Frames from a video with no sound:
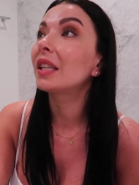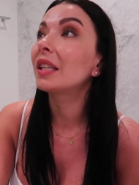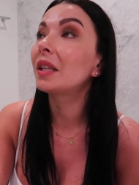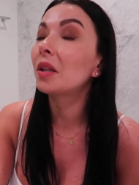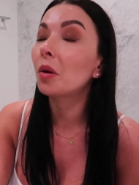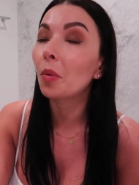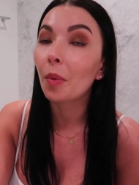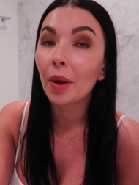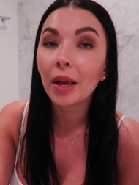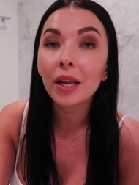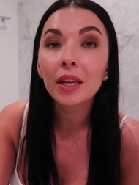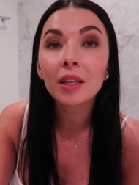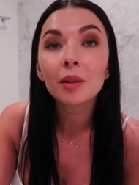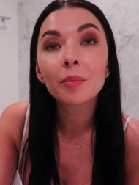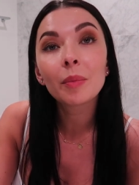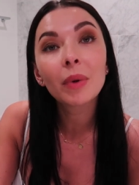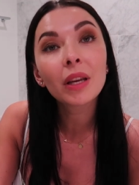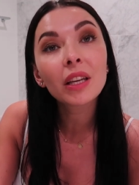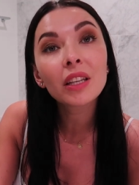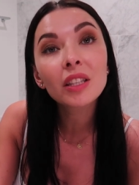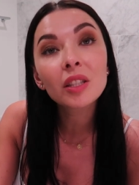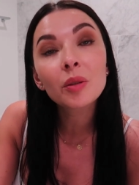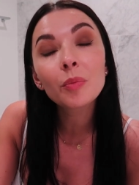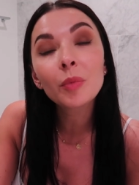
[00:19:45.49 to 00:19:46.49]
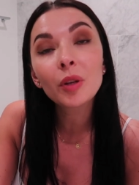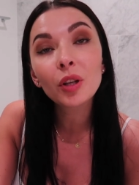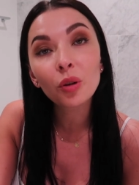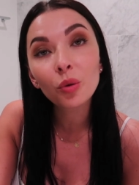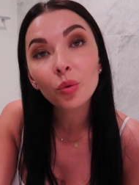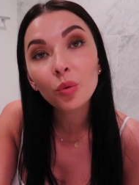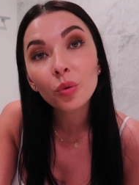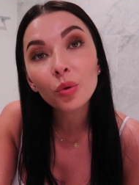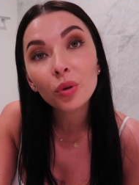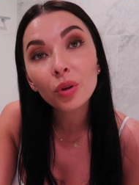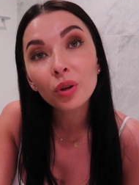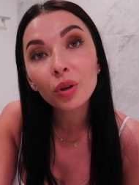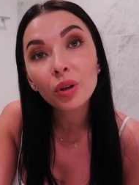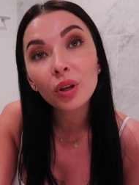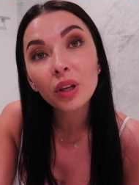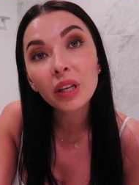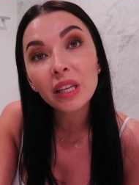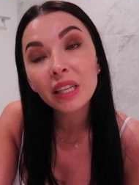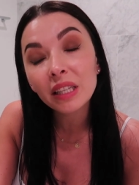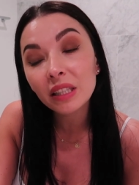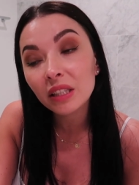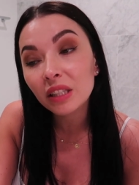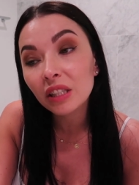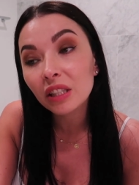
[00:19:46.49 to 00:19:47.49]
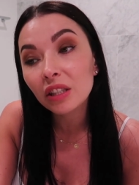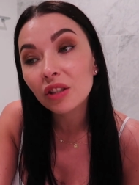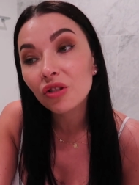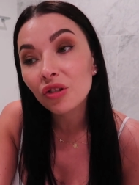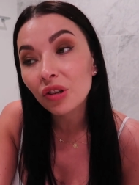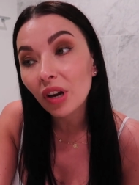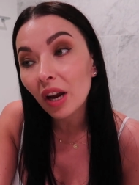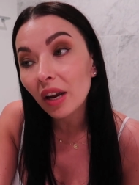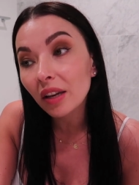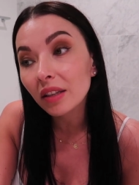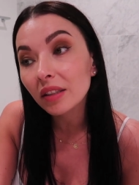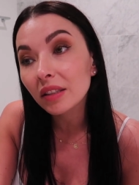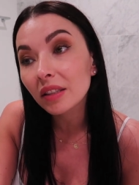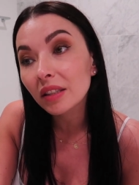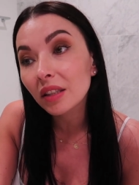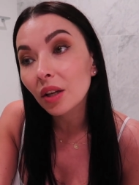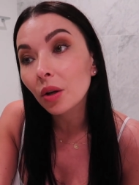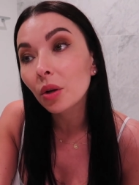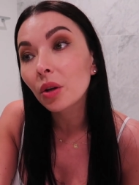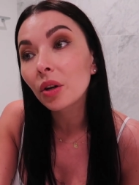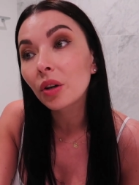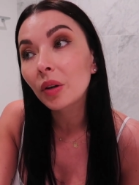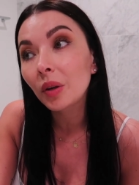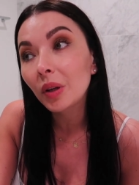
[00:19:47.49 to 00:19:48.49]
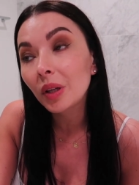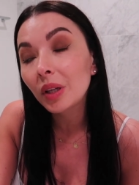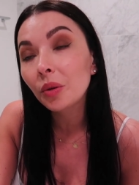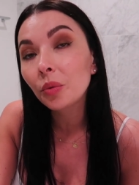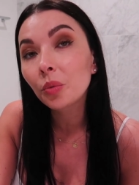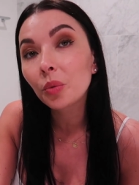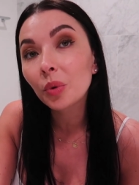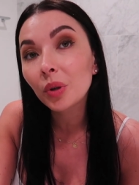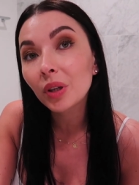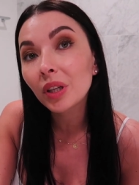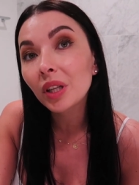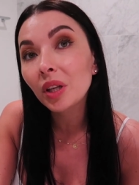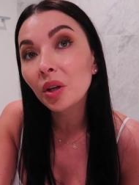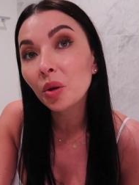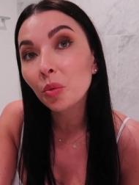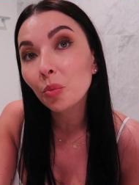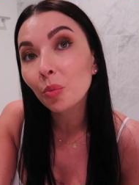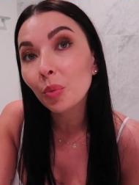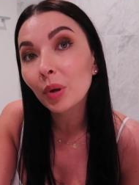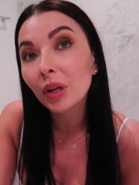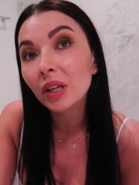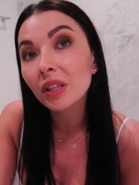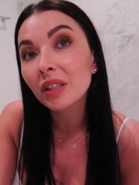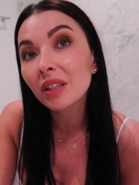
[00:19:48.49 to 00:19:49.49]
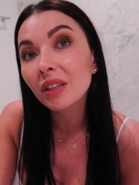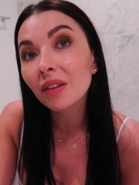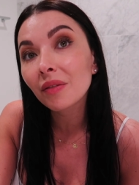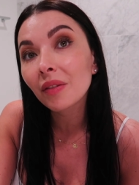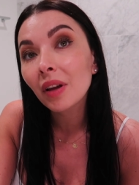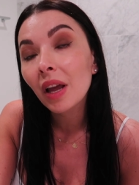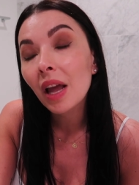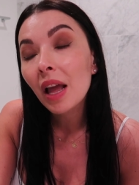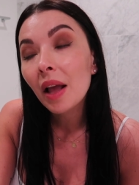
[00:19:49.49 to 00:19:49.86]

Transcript: the way it makes me look is just really really impressive